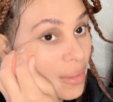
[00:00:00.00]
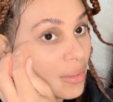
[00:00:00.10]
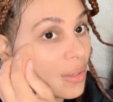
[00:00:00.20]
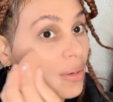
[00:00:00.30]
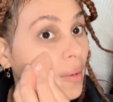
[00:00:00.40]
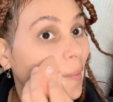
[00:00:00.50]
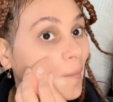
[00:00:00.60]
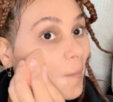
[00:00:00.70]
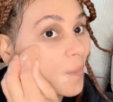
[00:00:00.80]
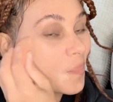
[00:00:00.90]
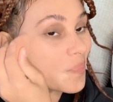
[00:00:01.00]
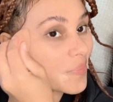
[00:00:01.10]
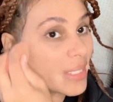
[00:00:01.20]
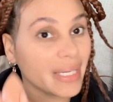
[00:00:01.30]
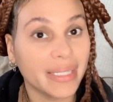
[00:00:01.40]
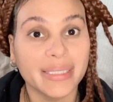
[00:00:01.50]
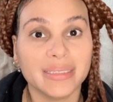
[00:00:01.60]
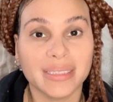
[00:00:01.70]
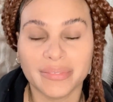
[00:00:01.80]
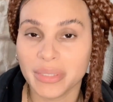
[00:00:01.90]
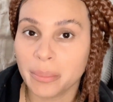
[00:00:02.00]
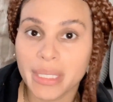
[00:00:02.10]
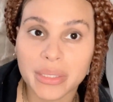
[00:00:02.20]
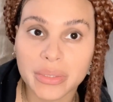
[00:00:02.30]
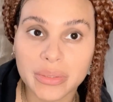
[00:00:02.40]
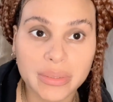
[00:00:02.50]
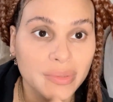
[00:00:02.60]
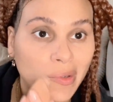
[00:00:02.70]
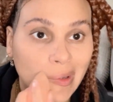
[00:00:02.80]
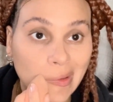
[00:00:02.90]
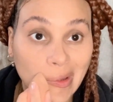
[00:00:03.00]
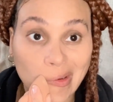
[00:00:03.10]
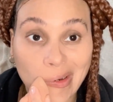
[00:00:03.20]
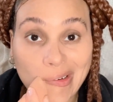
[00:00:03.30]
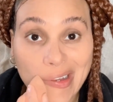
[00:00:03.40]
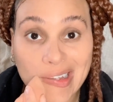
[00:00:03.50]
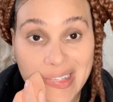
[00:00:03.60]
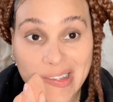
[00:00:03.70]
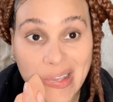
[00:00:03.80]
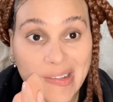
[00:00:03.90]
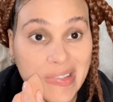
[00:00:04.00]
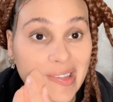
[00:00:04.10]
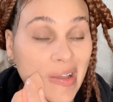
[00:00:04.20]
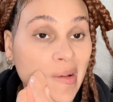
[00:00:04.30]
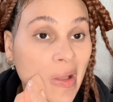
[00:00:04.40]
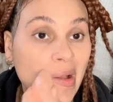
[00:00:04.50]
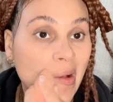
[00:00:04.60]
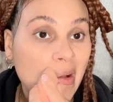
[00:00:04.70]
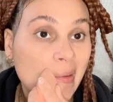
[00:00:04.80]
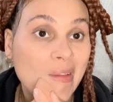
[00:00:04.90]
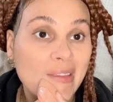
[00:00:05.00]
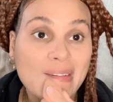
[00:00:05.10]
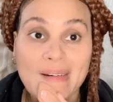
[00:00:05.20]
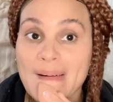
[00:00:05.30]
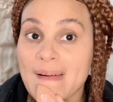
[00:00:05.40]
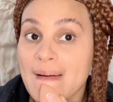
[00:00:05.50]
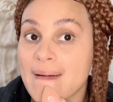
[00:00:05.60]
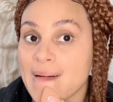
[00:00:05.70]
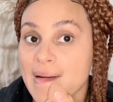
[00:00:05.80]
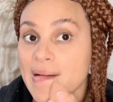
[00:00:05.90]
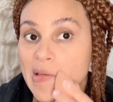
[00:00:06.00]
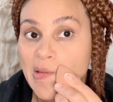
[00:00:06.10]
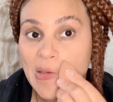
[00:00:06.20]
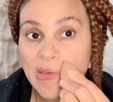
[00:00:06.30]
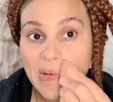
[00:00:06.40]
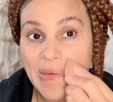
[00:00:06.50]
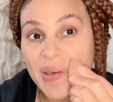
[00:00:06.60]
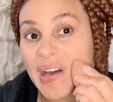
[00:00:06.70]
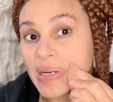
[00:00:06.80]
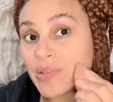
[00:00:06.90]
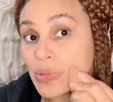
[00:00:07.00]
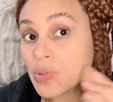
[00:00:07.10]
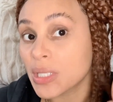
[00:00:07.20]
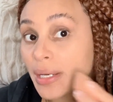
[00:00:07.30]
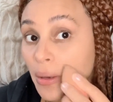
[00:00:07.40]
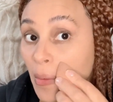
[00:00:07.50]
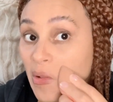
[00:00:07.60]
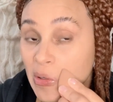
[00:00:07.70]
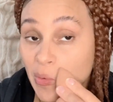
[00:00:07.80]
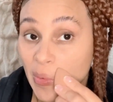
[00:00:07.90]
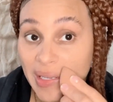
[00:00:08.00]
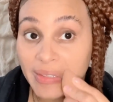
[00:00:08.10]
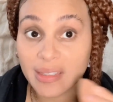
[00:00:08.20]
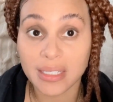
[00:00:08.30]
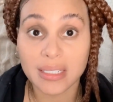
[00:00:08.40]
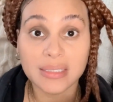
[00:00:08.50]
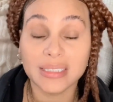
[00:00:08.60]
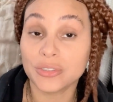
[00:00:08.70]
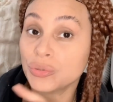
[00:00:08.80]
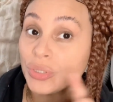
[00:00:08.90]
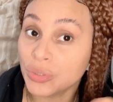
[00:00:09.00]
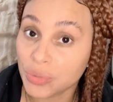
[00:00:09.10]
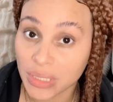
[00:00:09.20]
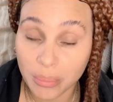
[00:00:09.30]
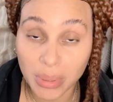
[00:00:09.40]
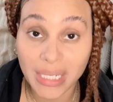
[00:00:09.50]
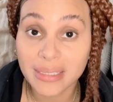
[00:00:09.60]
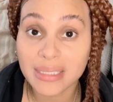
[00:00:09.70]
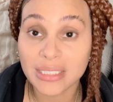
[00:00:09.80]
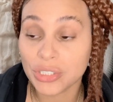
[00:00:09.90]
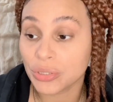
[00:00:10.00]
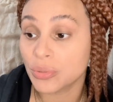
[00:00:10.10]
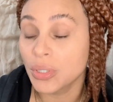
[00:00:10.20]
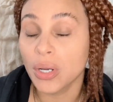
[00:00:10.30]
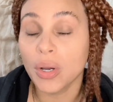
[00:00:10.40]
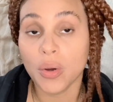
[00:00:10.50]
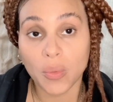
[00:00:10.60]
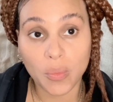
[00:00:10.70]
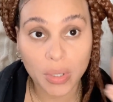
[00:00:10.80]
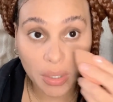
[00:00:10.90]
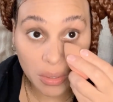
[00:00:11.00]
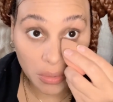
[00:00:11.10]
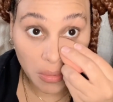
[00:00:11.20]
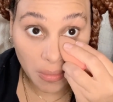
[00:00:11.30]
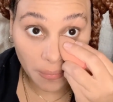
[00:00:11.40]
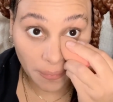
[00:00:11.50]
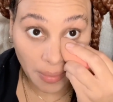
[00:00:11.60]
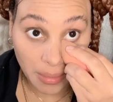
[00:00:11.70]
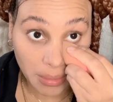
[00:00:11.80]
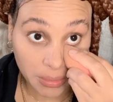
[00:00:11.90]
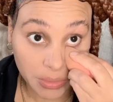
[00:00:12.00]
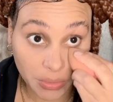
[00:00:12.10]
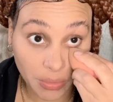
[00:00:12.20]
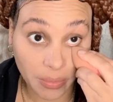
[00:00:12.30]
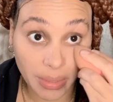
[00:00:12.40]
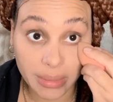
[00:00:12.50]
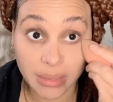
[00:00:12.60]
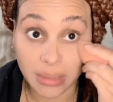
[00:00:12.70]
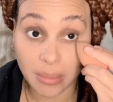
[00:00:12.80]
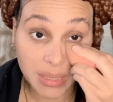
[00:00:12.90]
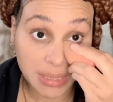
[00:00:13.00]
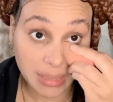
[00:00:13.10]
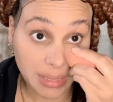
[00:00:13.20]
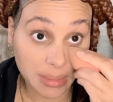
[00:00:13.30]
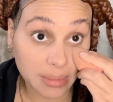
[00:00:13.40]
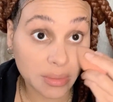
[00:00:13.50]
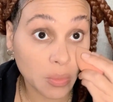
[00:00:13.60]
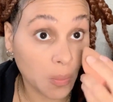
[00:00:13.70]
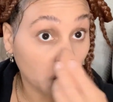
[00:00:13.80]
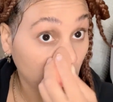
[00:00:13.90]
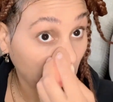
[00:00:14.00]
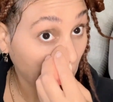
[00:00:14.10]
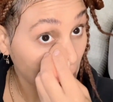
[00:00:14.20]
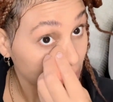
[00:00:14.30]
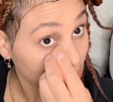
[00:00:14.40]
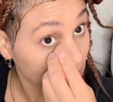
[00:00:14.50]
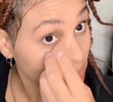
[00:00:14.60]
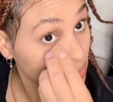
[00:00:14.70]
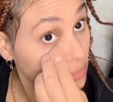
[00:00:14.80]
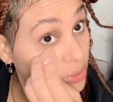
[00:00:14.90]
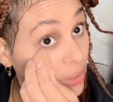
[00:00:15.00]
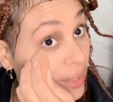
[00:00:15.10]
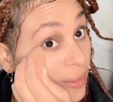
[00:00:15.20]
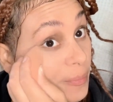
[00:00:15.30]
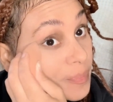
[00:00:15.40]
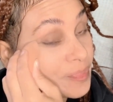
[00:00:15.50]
you know, and if it melts, you know, you look crazy and stuff. So I just show you how to do like little quick things that you can use a blotted tissue or a cloth to correct any mistakes or blotches when you're out.